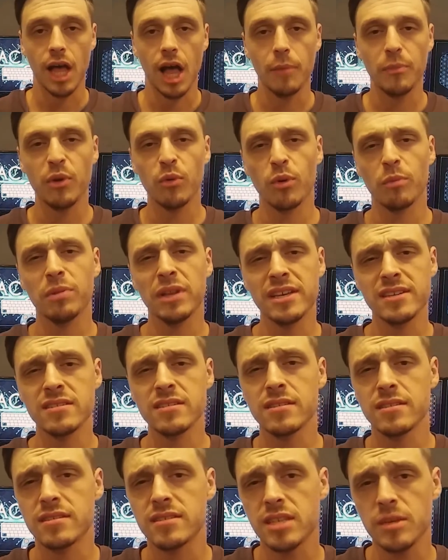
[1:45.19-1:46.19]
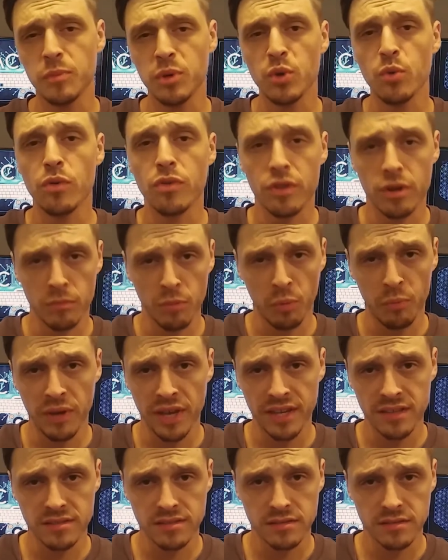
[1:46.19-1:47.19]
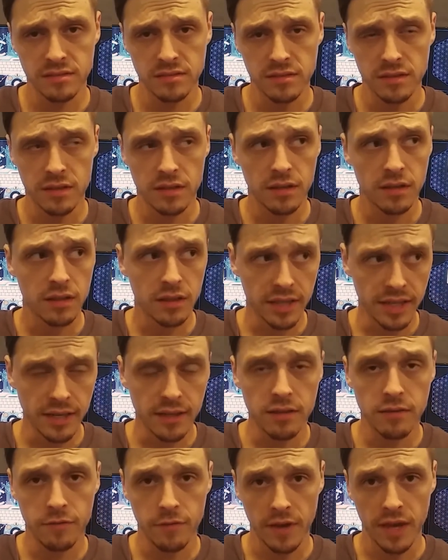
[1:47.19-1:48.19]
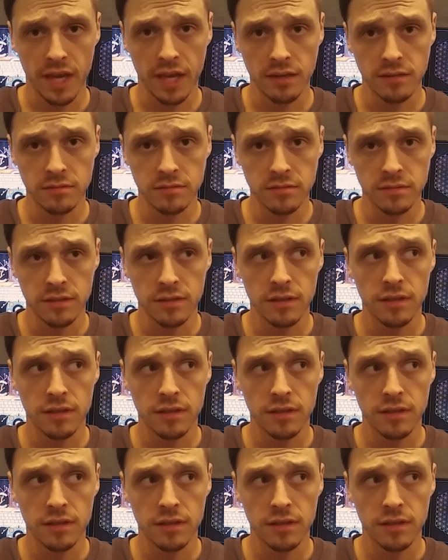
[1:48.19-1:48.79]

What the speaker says: I'll be replacing the CPU thermal paste, cleaning the fan,